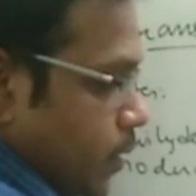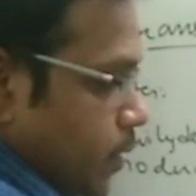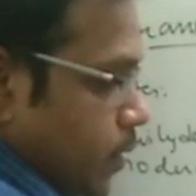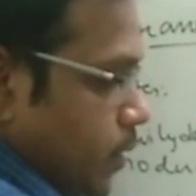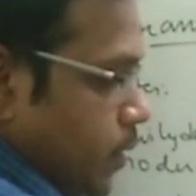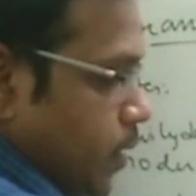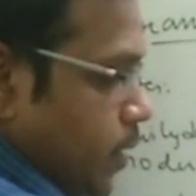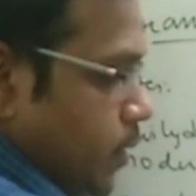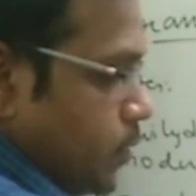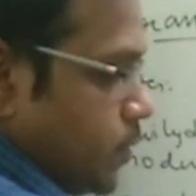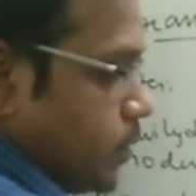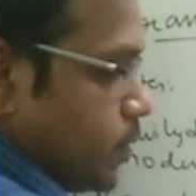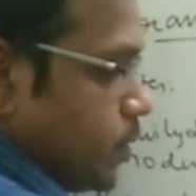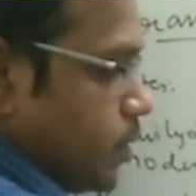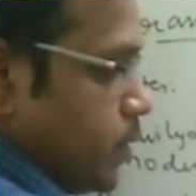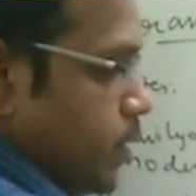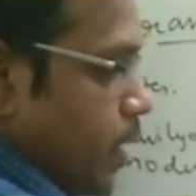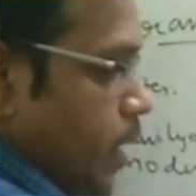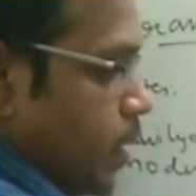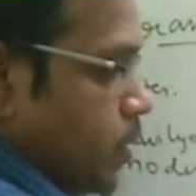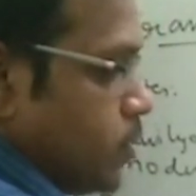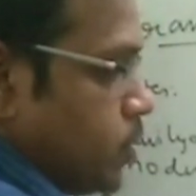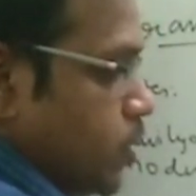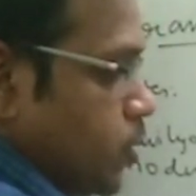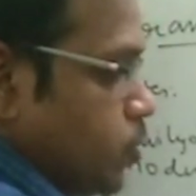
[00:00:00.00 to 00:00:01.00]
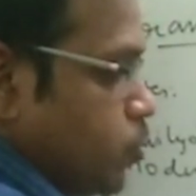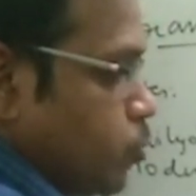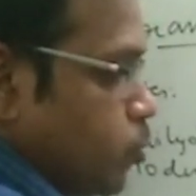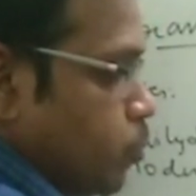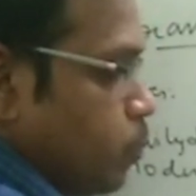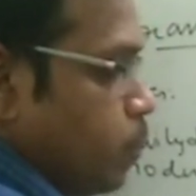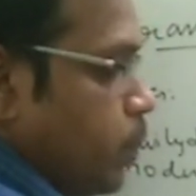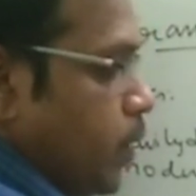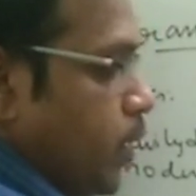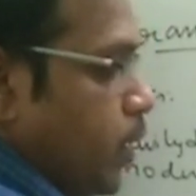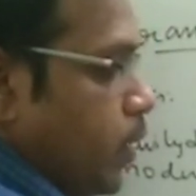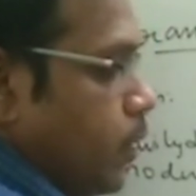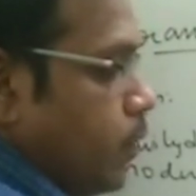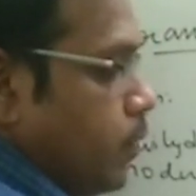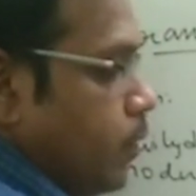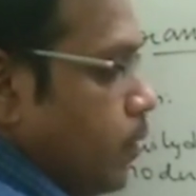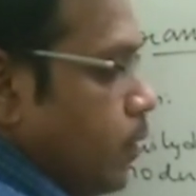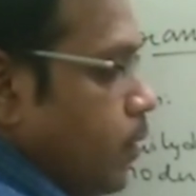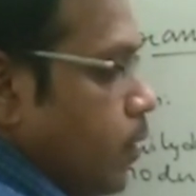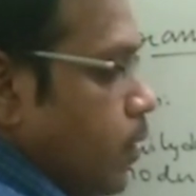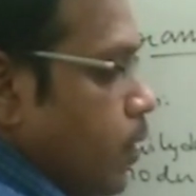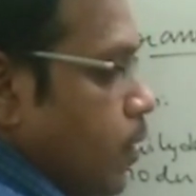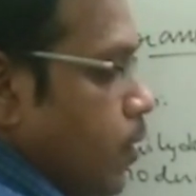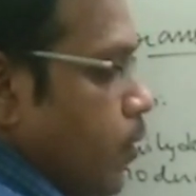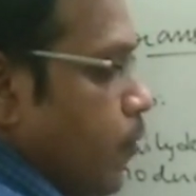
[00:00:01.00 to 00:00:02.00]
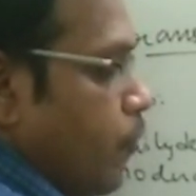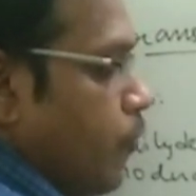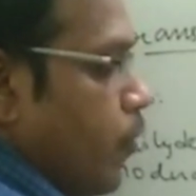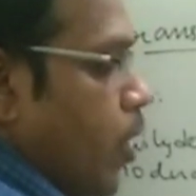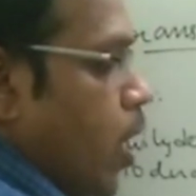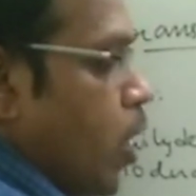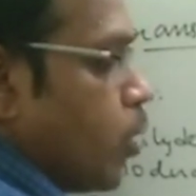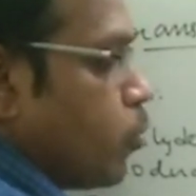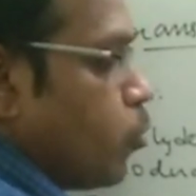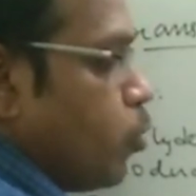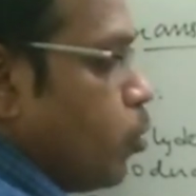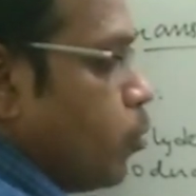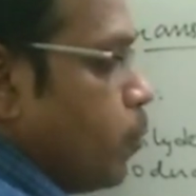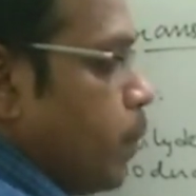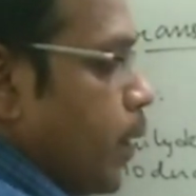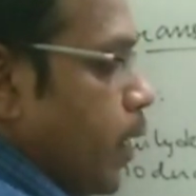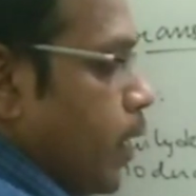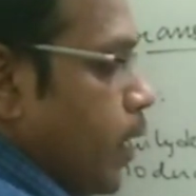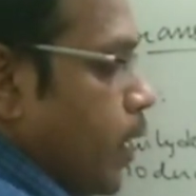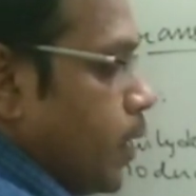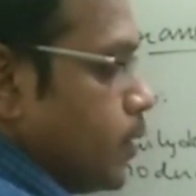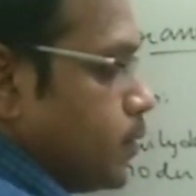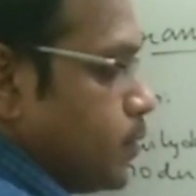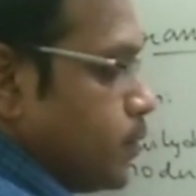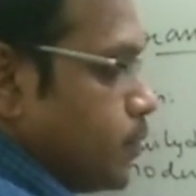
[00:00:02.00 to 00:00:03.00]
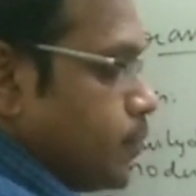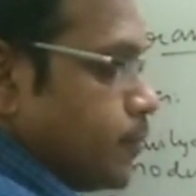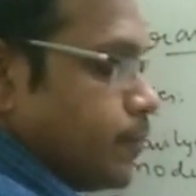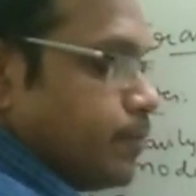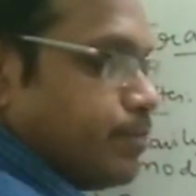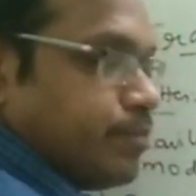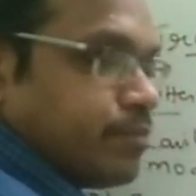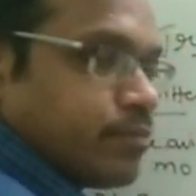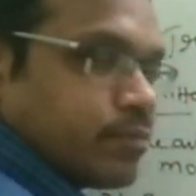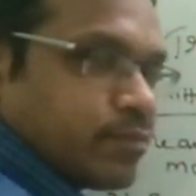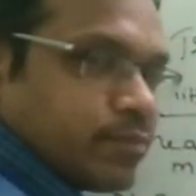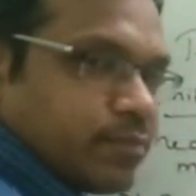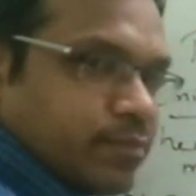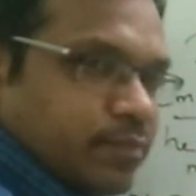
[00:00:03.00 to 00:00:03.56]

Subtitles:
This junction should be forward bias,